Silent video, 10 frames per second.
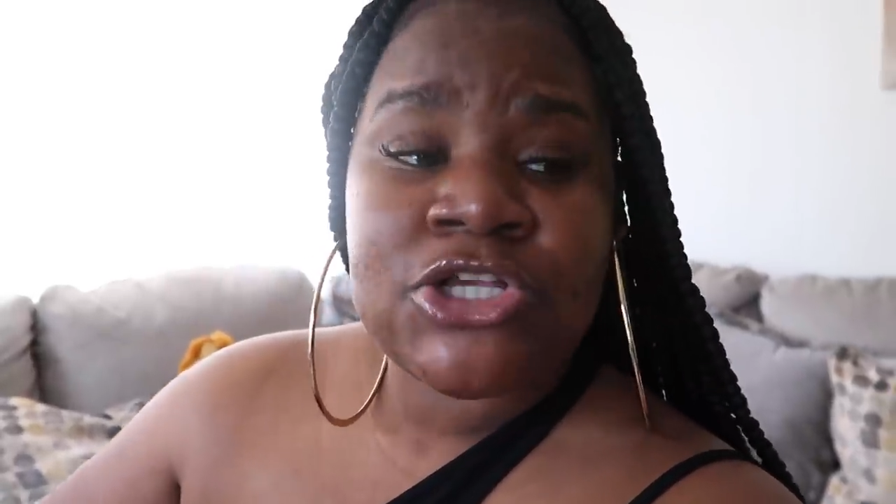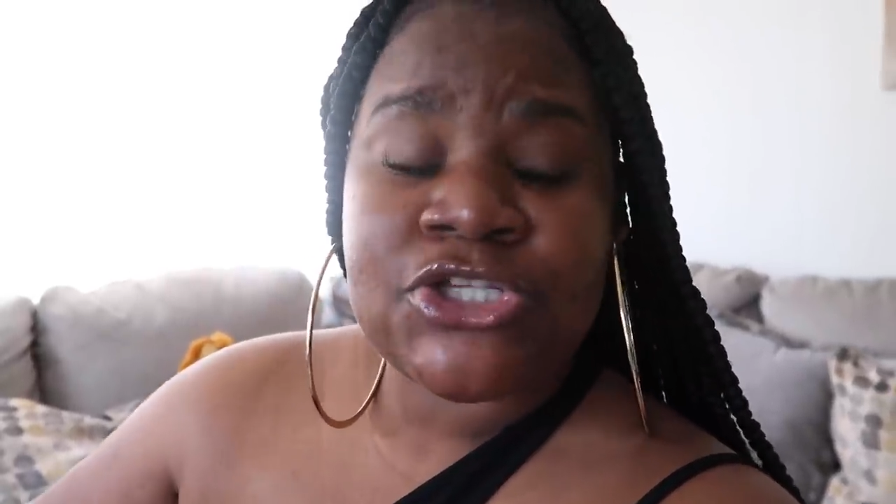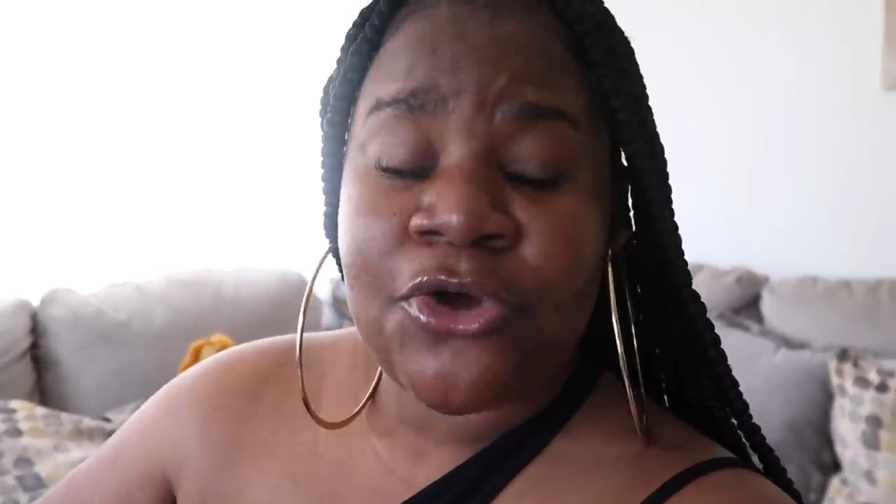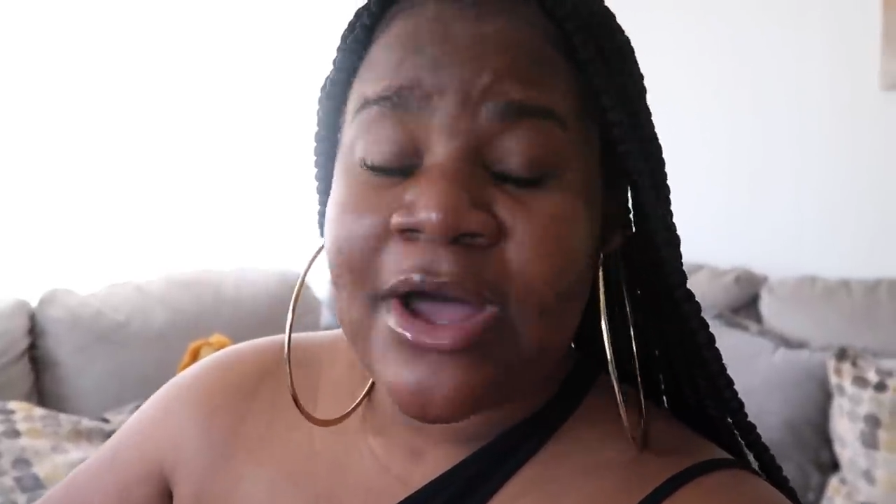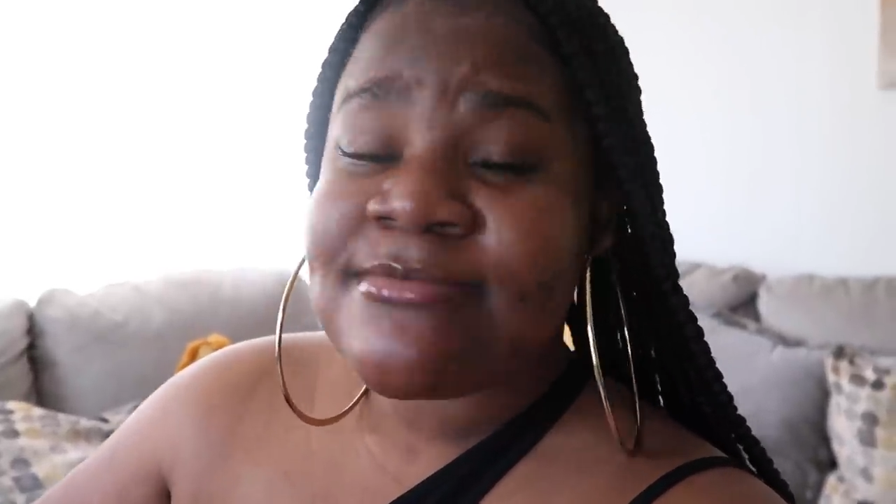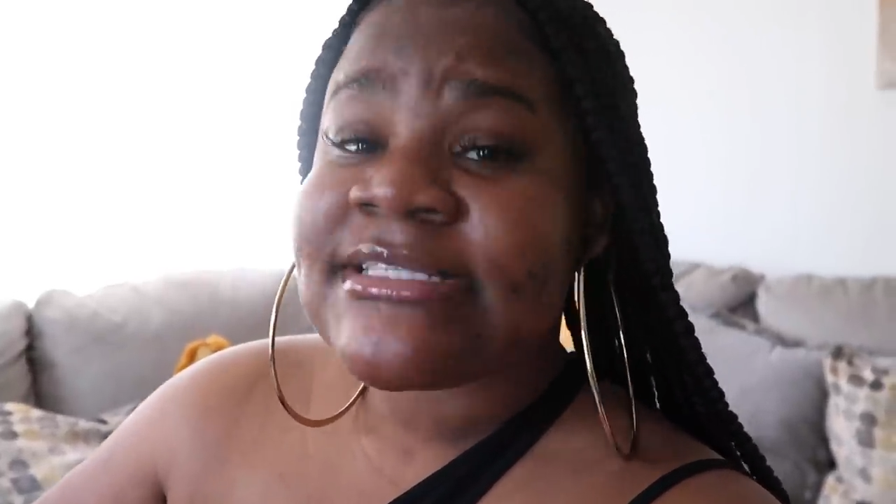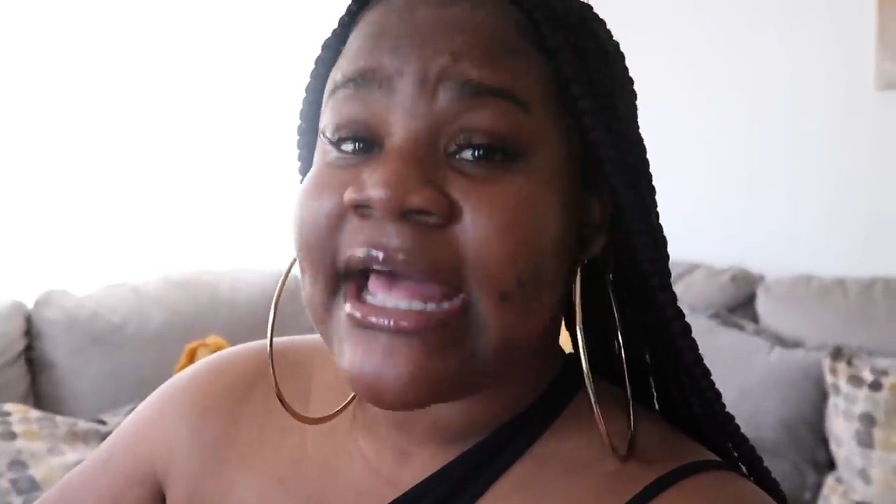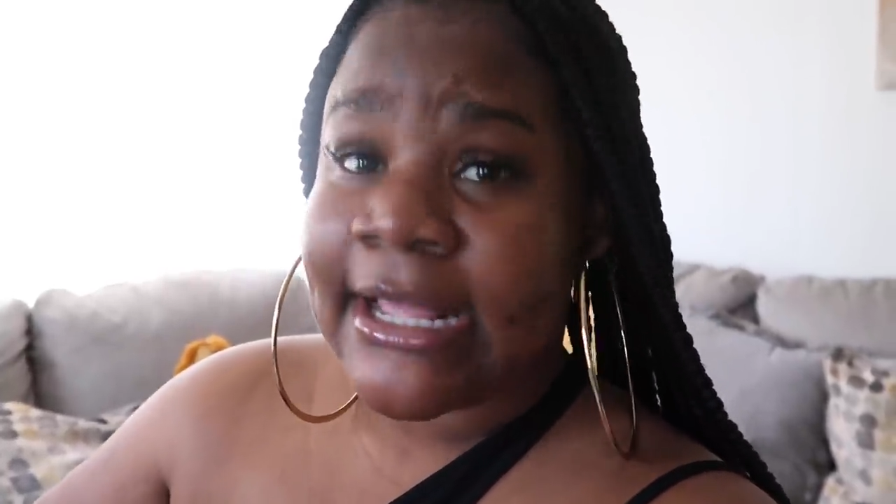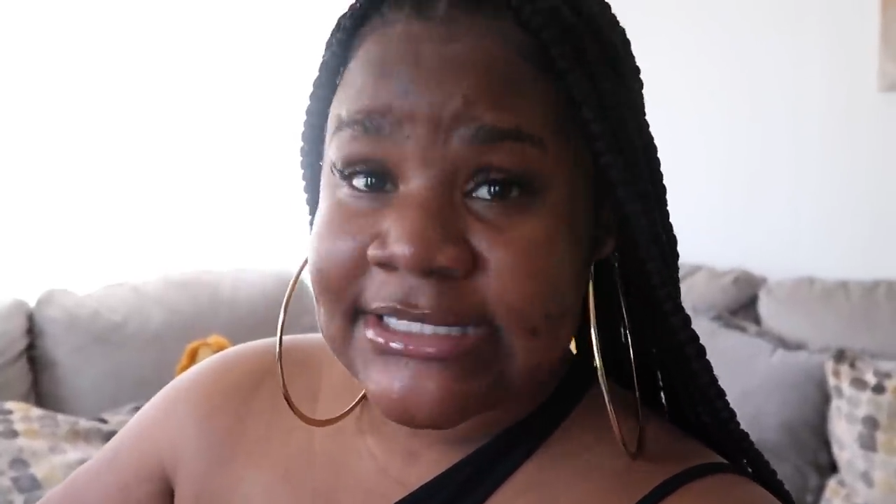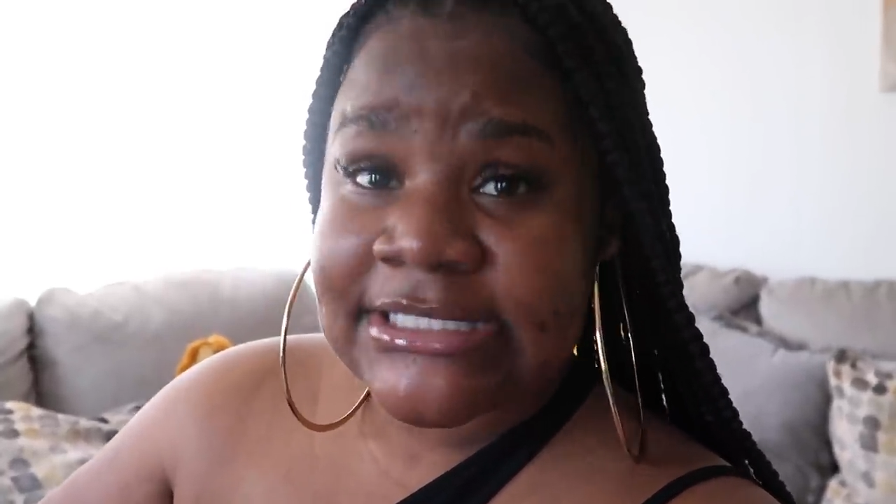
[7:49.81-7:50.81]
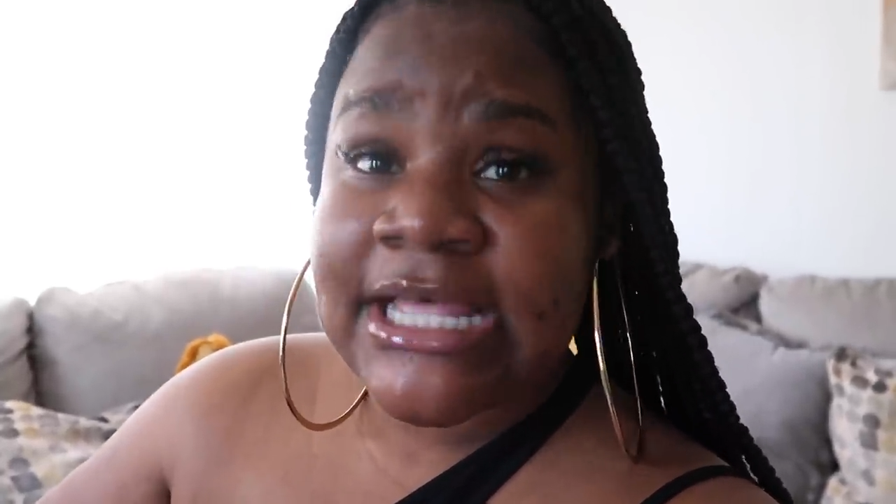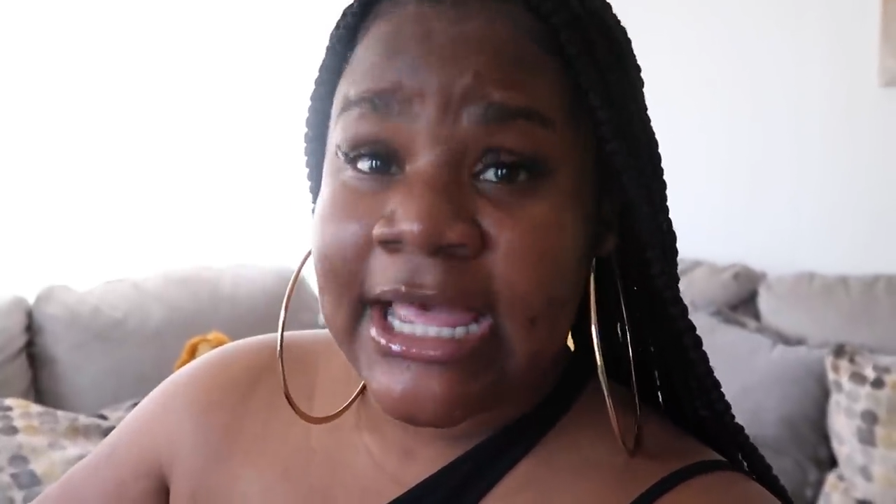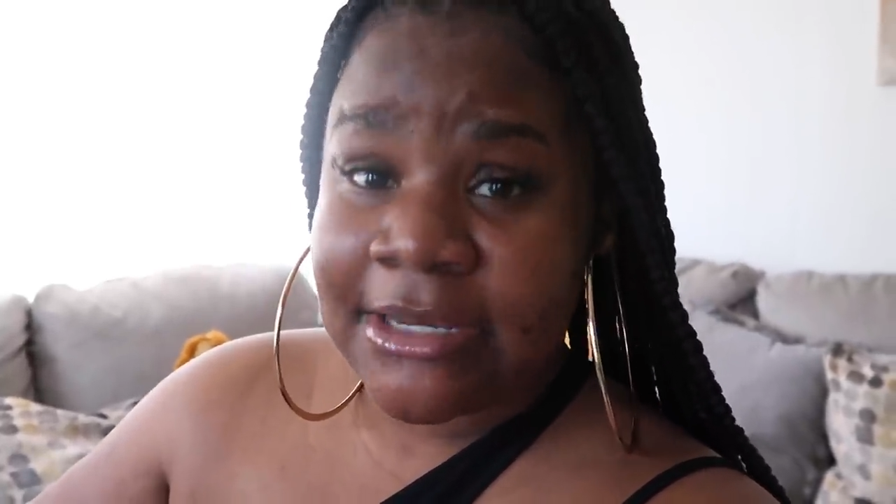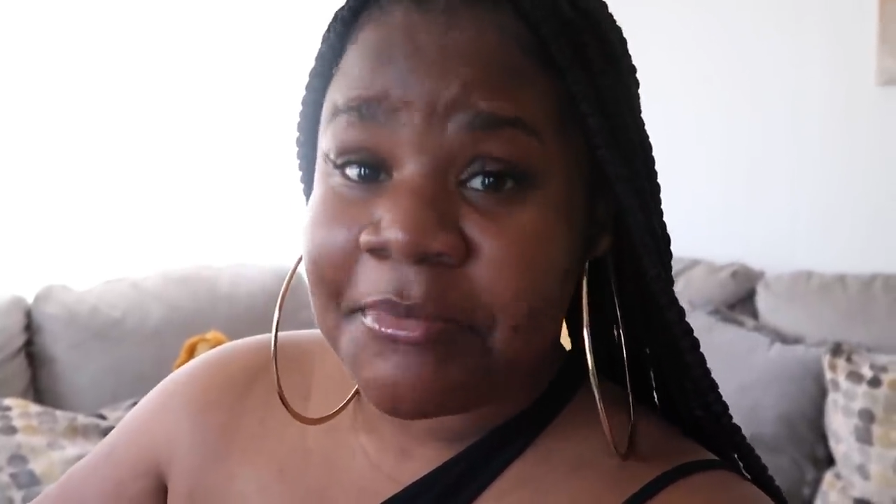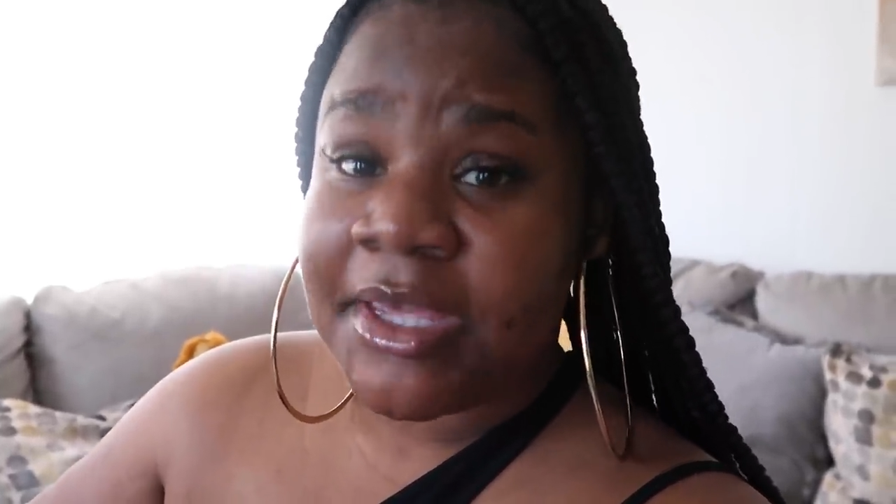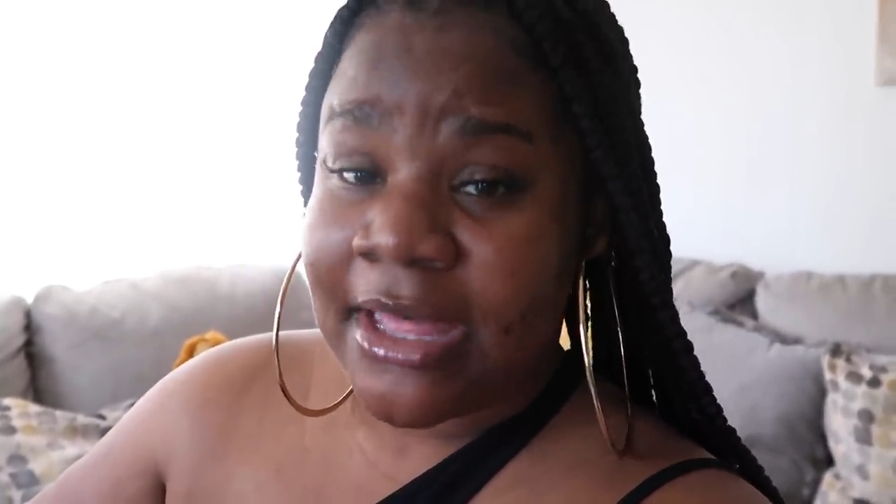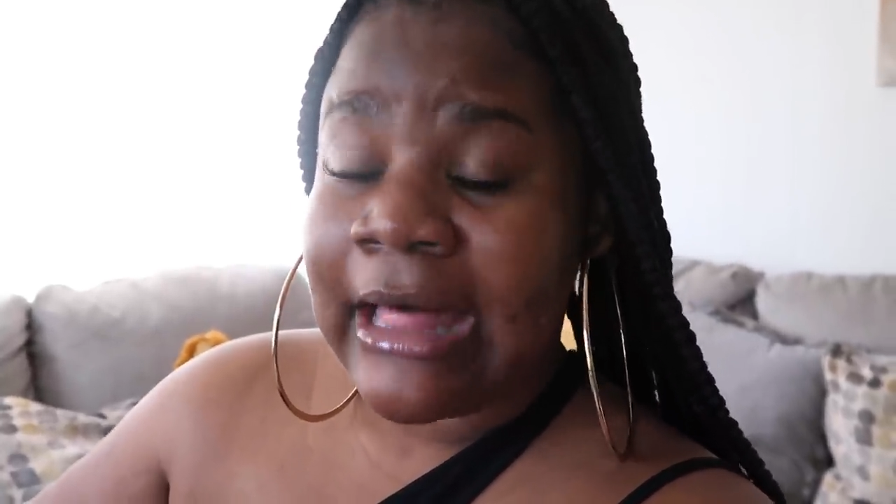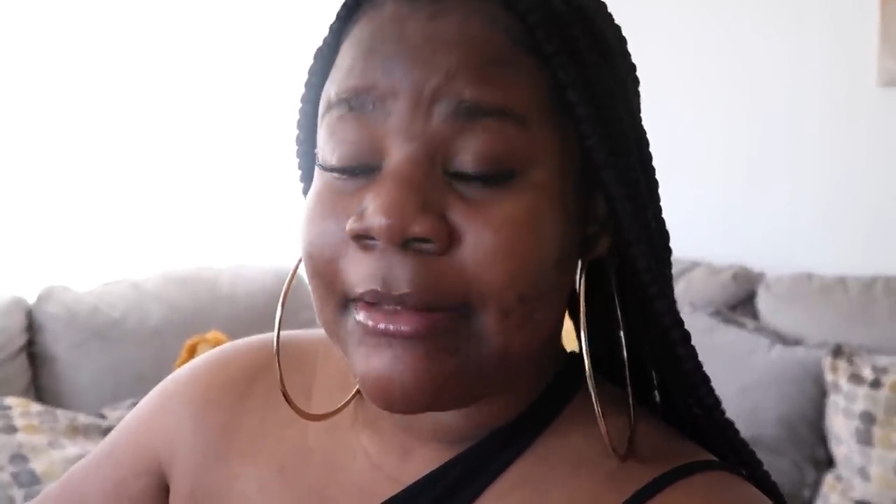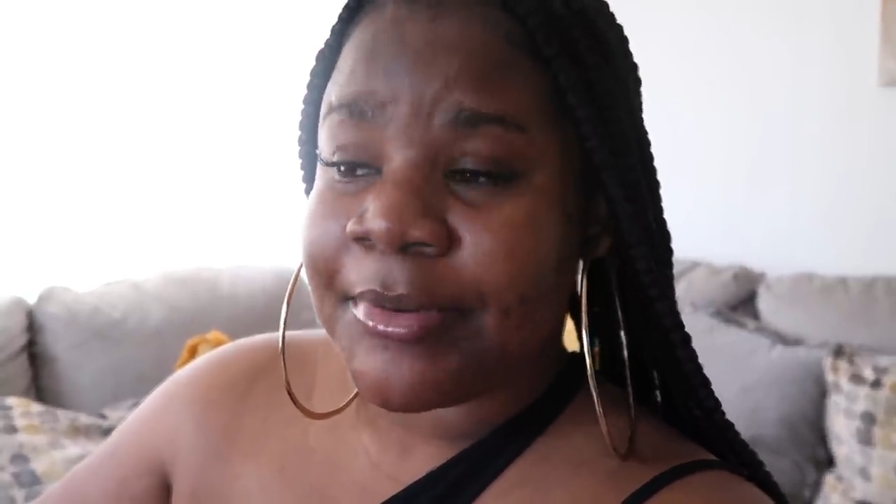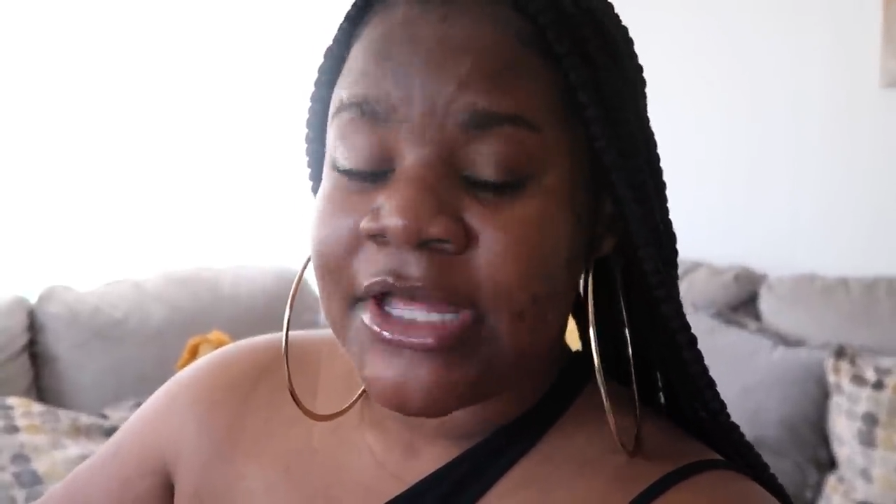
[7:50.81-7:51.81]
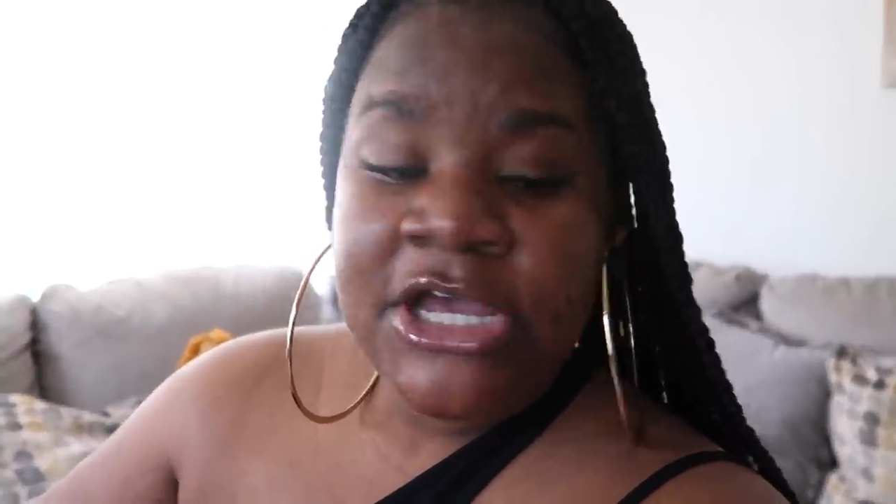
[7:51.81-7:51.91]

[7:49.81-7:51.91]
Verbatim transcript: So I was like, sign me up.